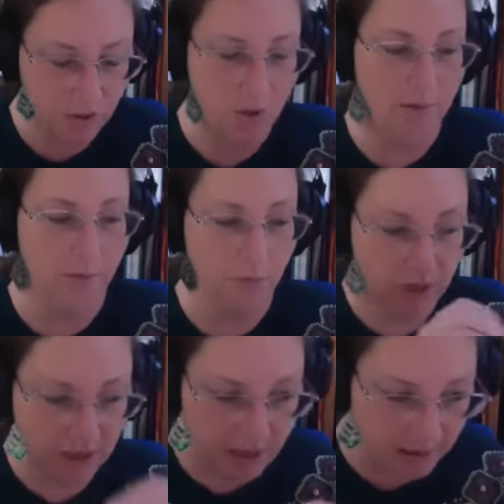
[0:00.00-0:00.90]
We have a free
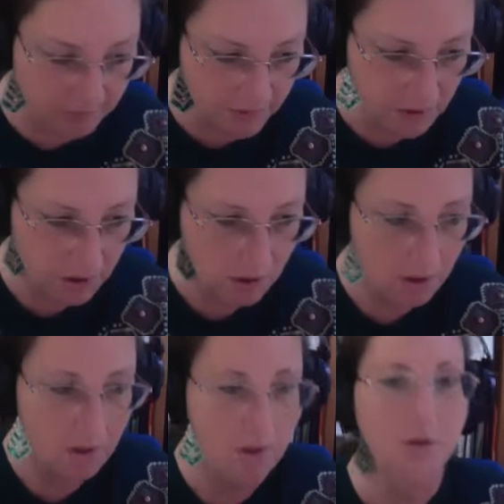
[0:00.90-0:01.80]
gift.
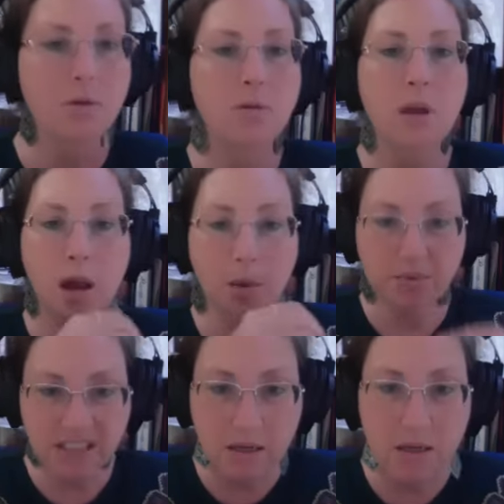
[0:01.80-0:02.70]
They opt
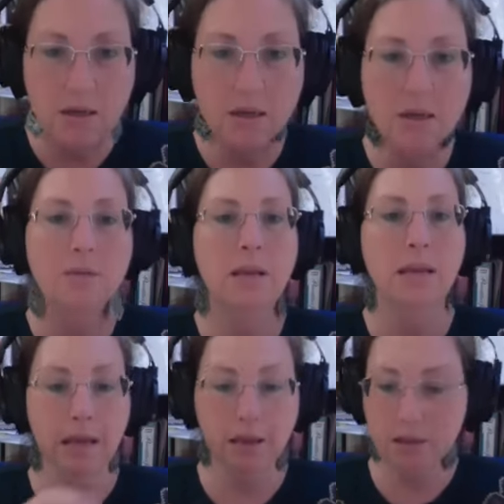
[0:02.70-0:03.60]
in. They
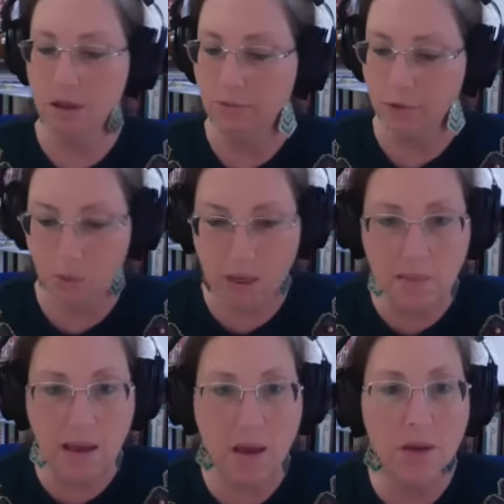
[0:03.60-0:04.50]
get a few
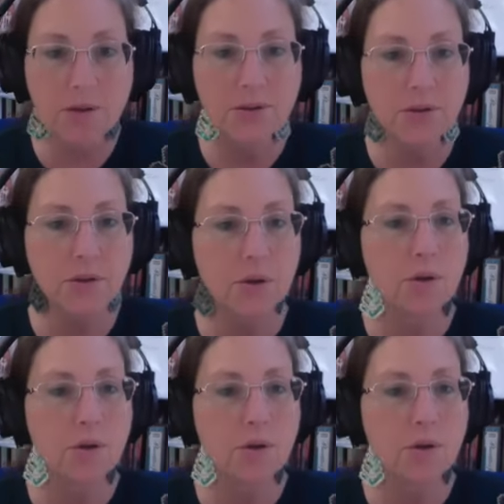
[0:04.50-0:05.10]
emails.